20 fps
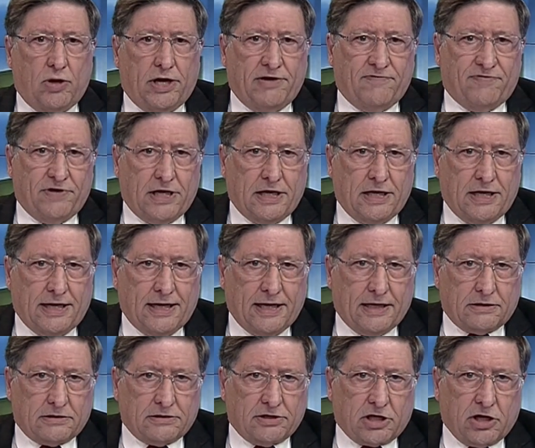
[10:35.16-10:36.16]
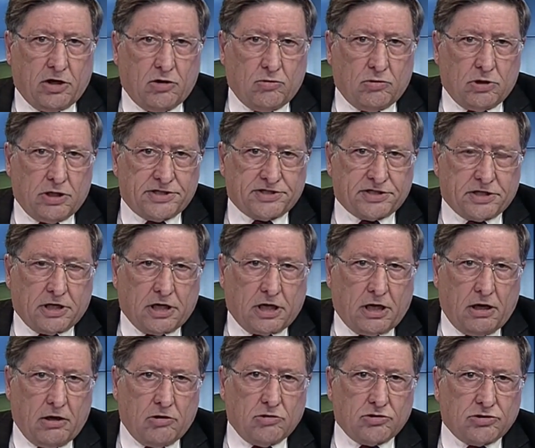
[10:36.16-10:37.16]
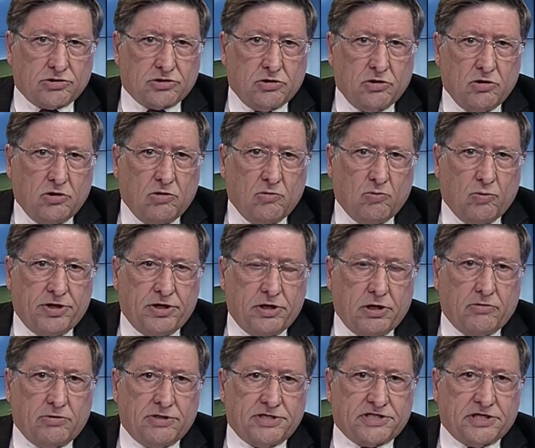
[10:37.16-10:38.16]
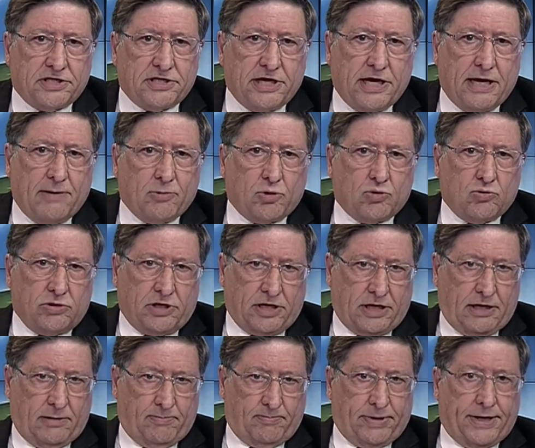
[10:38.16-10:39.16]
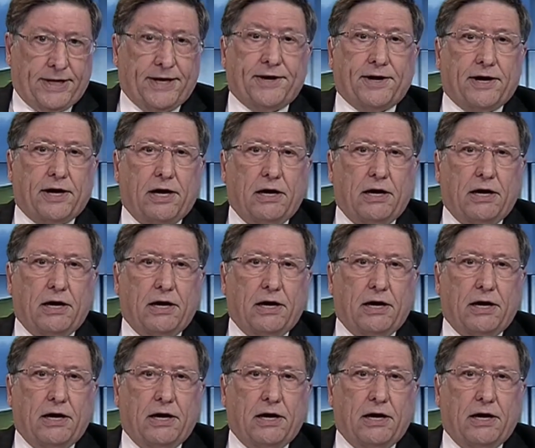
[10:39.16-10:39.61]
if he can get the coalition close, we know he's a damn good campaigner.